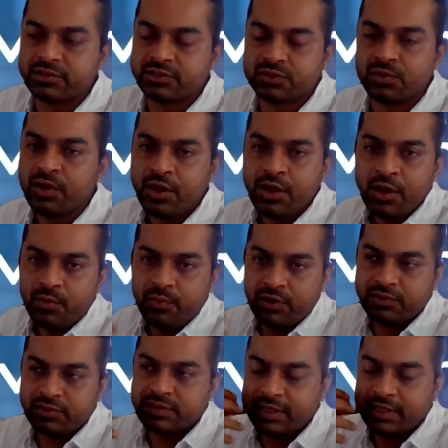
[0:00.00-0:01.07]
So we're
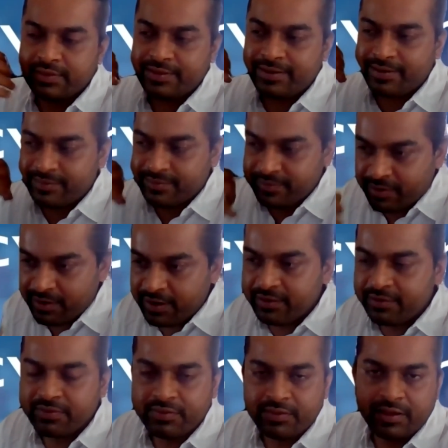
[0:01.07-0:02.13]
not saying the
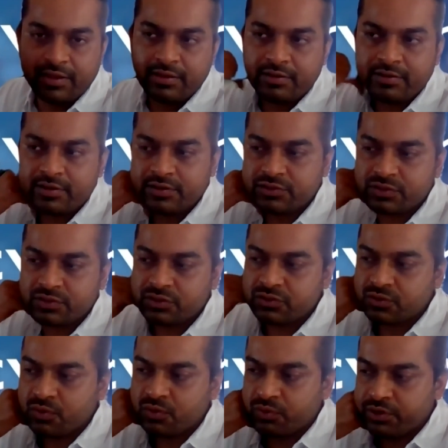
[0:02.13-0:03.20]
entire thing
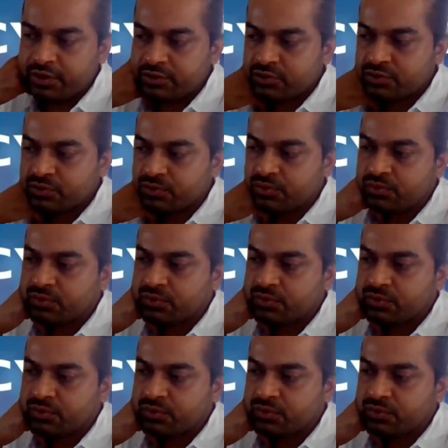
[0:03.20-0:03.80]
is going to.